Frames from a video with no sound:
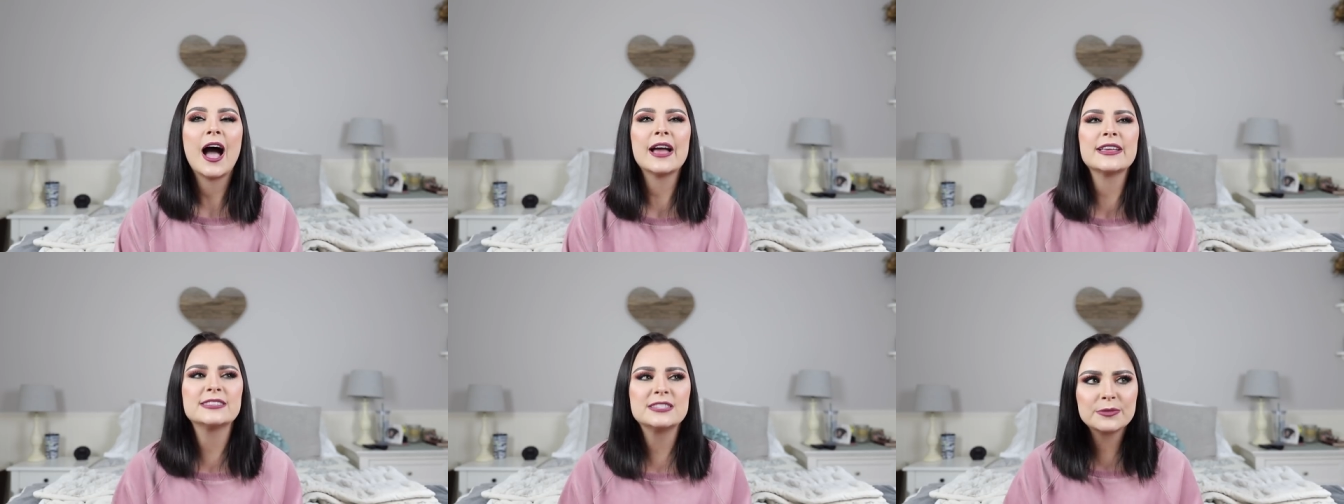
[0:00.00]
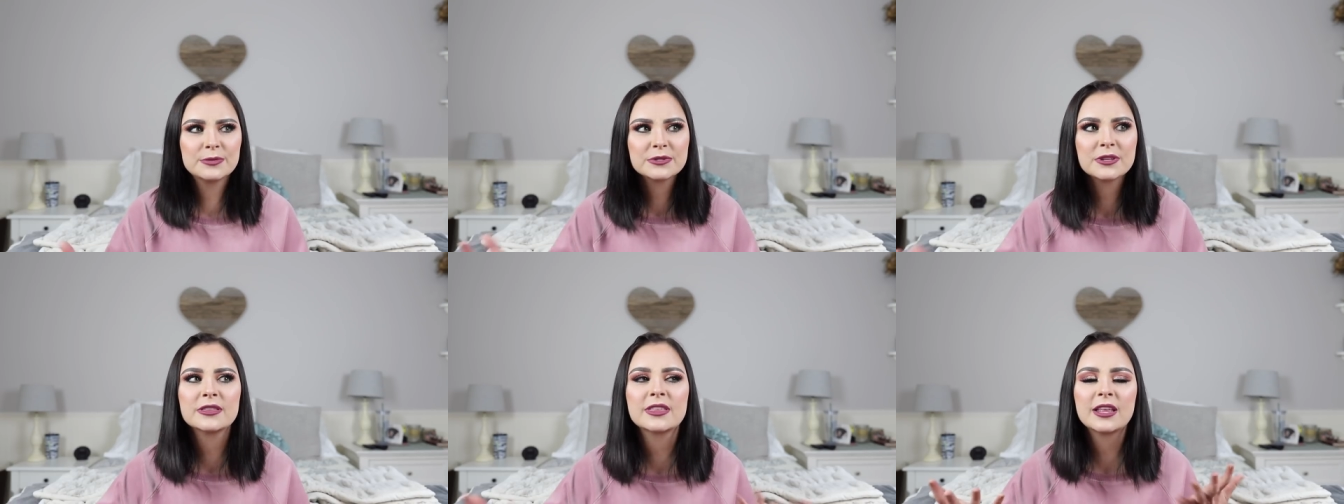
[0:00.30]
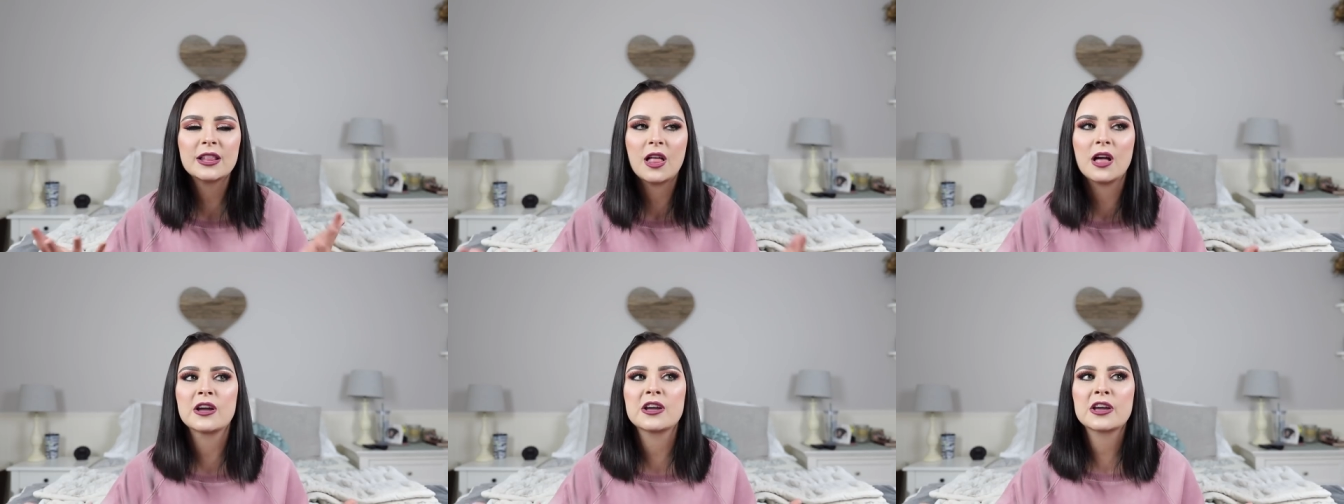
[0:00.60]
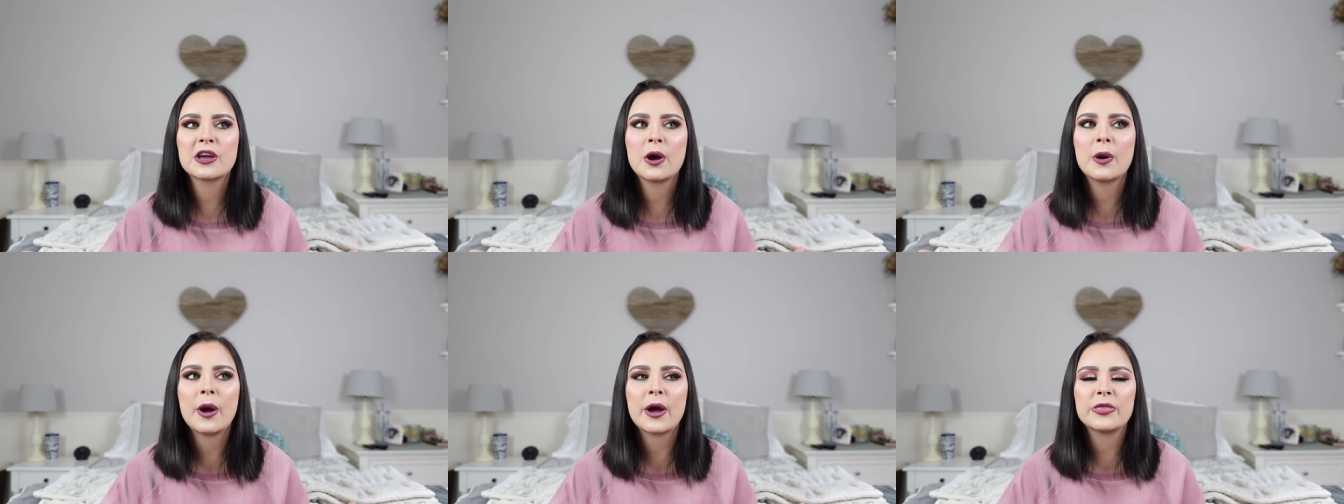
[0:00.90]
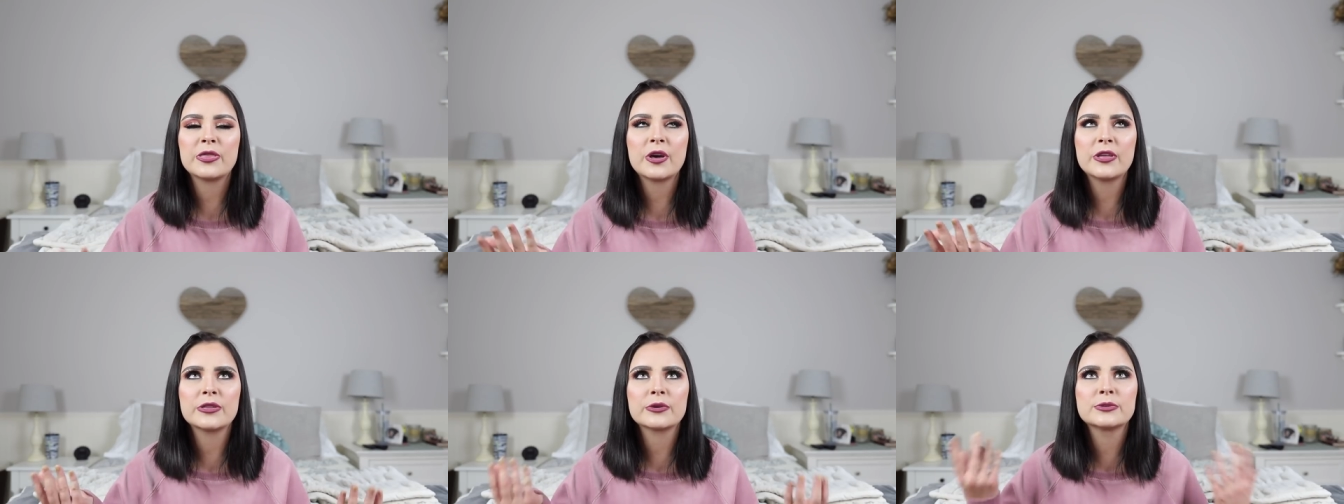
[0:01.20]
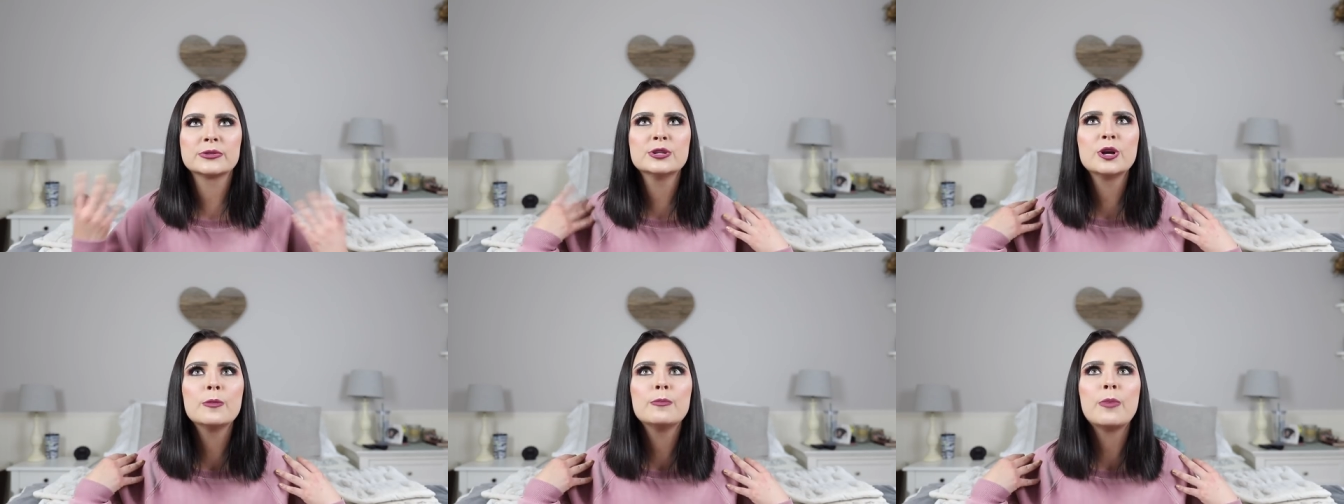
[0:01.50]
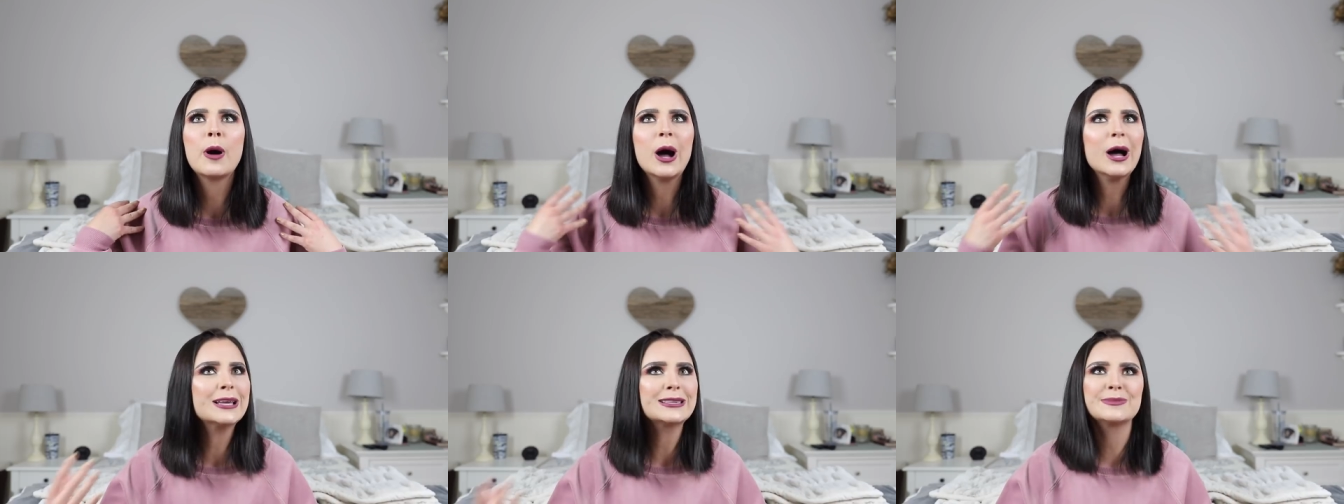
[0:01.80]
I did one not that long ago. I thought there's no
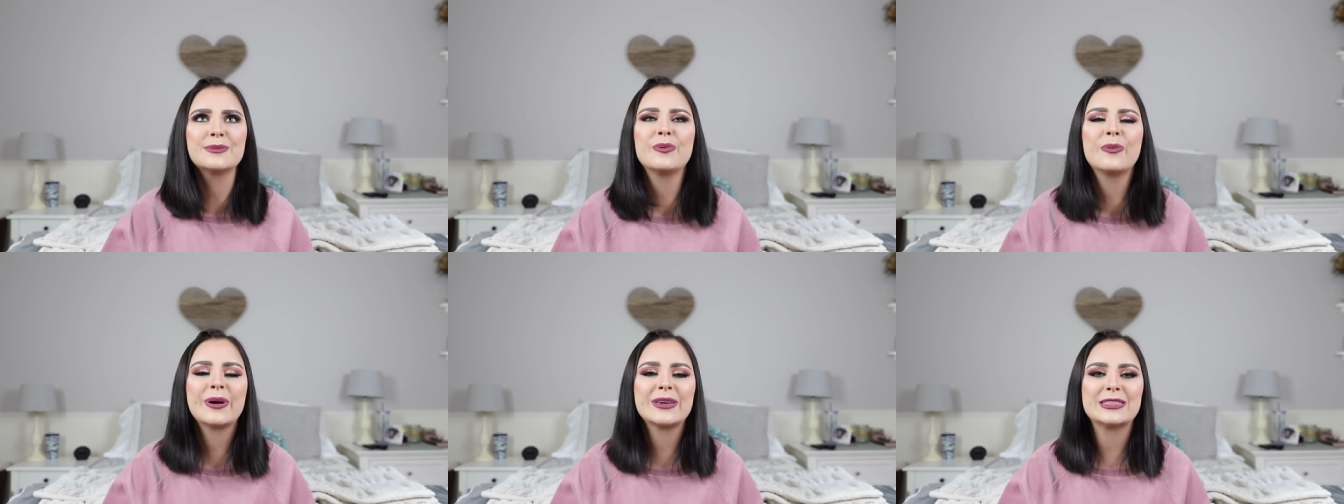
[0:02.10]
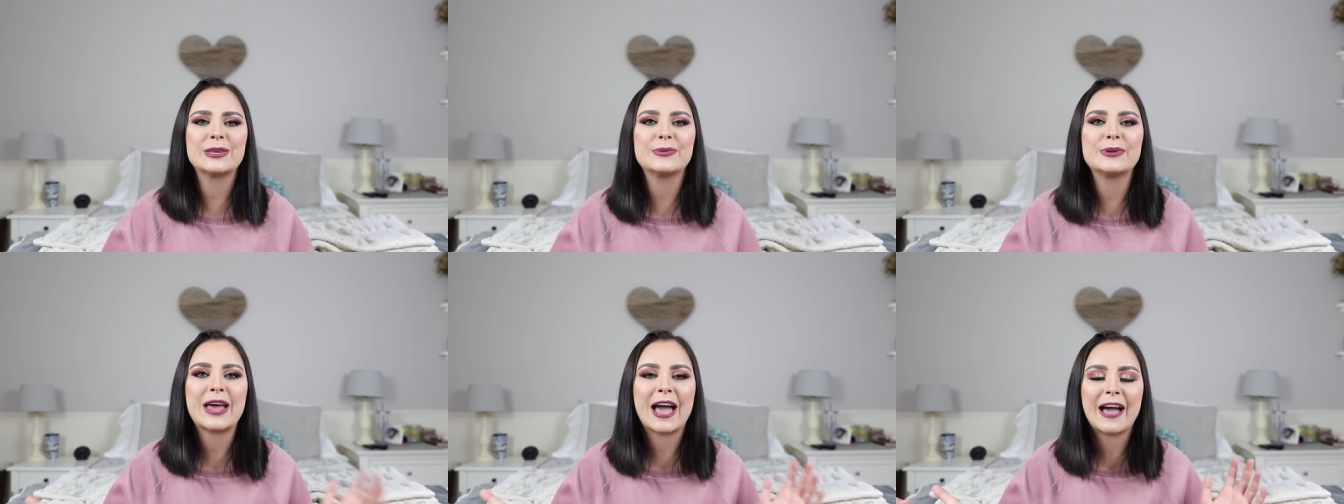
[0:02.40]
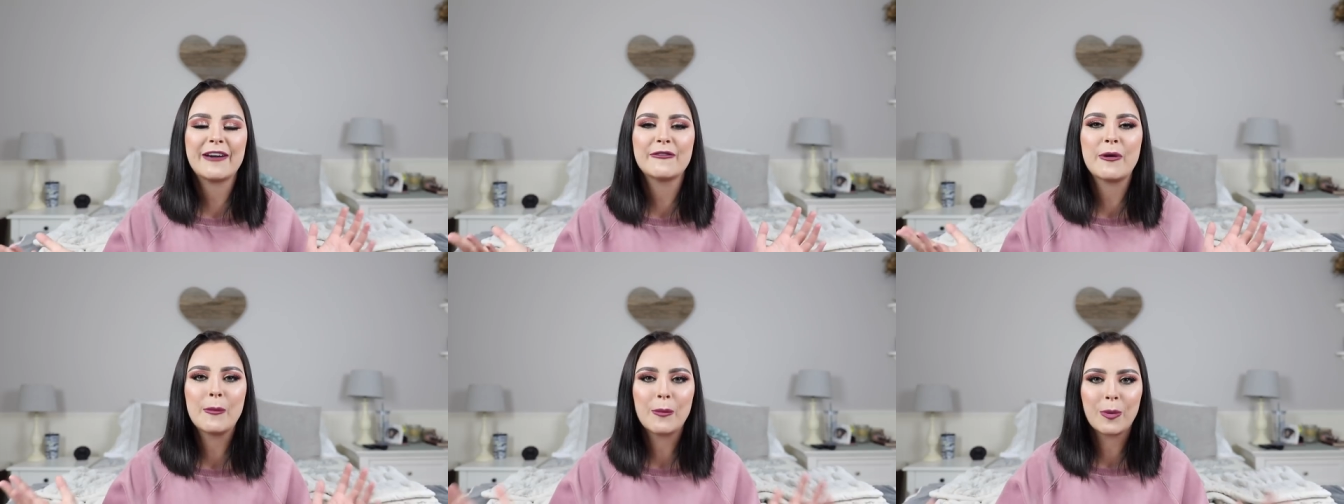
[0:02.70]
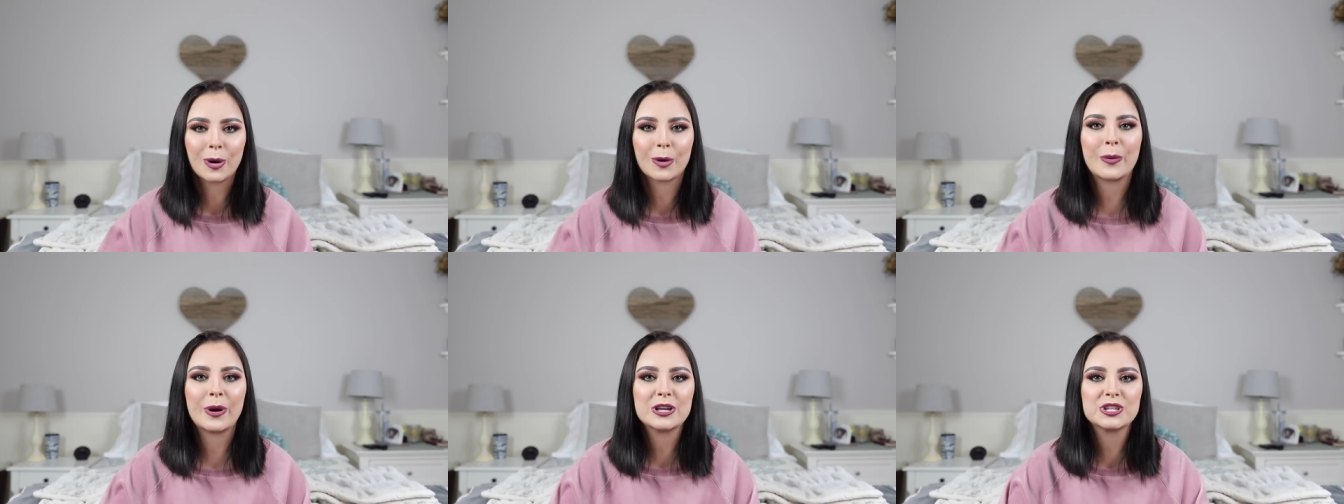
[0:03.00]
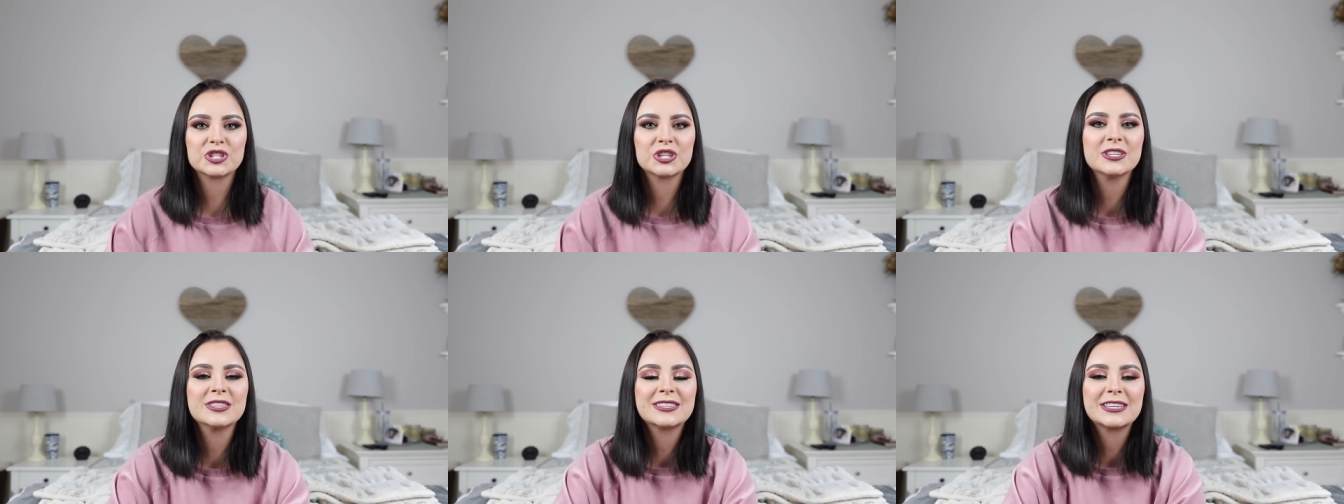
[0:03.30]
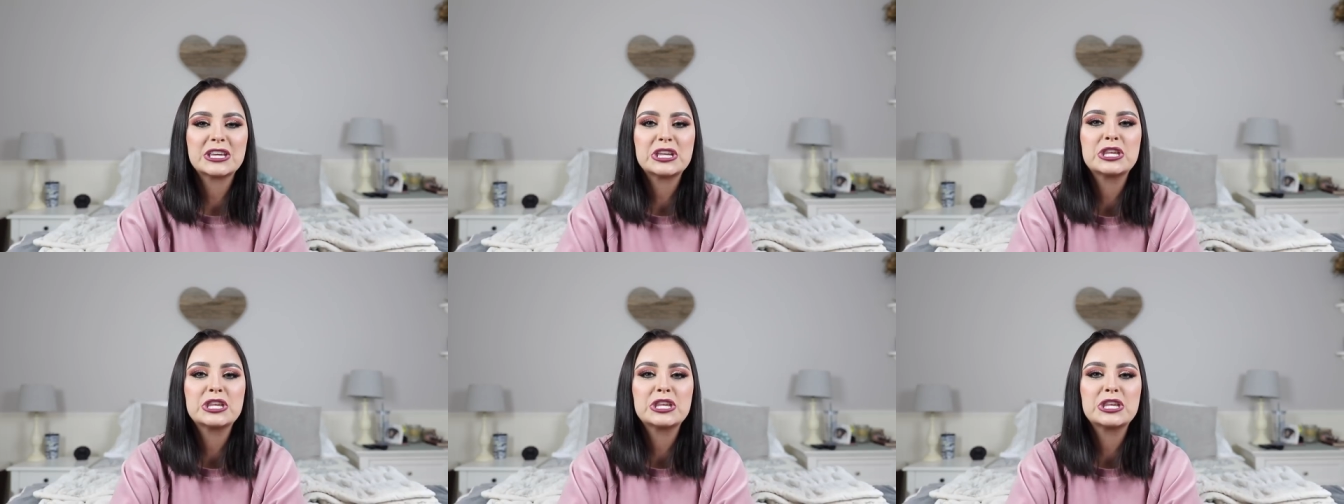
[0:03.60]
possible way they would have more questions,